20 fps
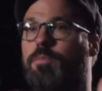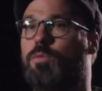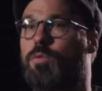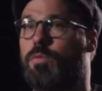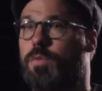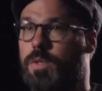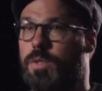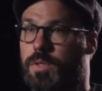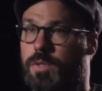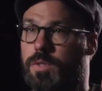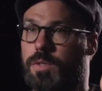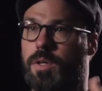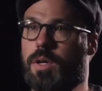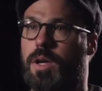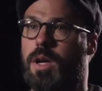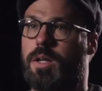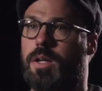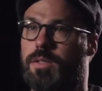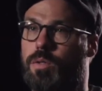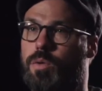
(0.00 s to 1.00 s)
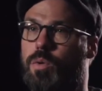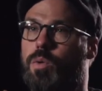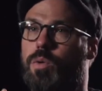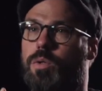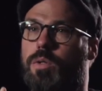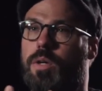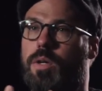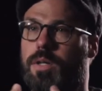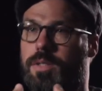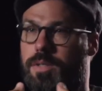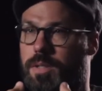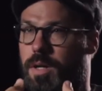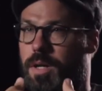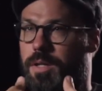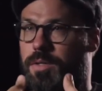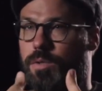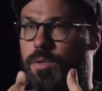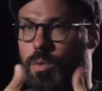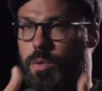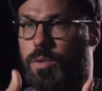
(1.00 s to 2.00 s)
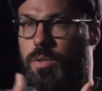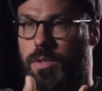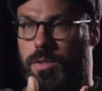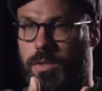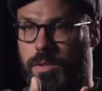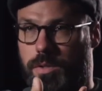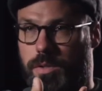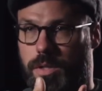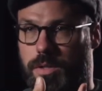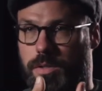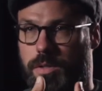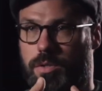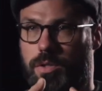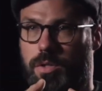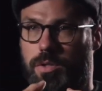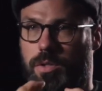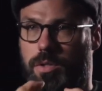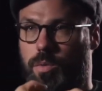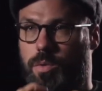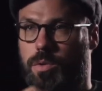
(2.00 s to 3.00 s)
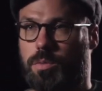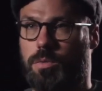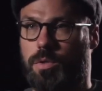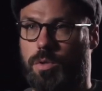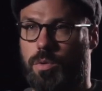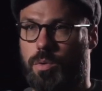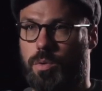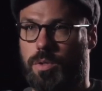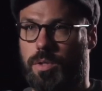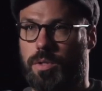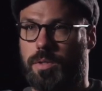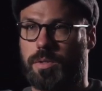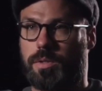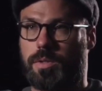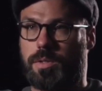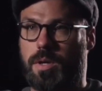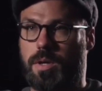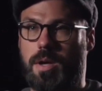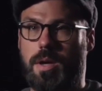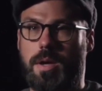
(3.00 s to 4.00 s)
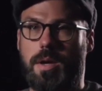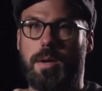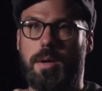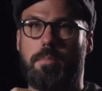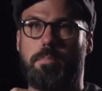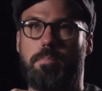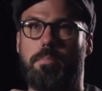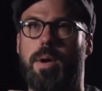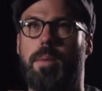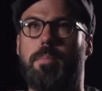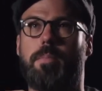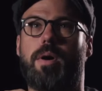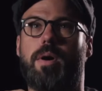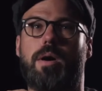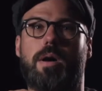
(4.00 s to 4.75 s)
movies as an audience, as just a normal audience member.